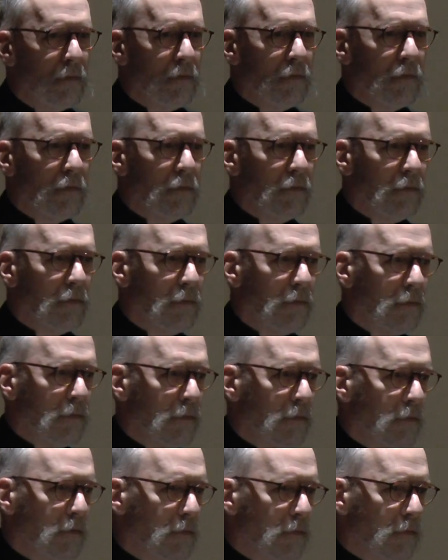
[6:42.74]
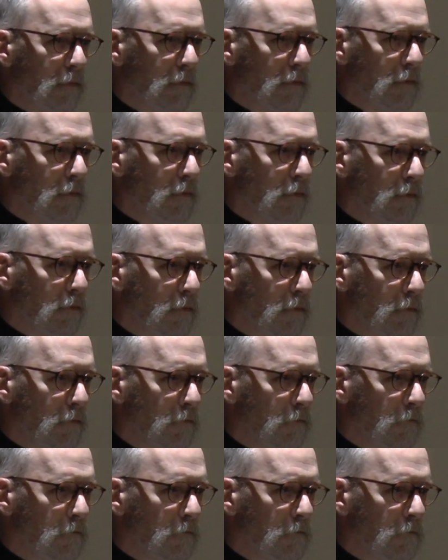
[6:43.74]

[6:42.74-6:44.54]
(no one is talking)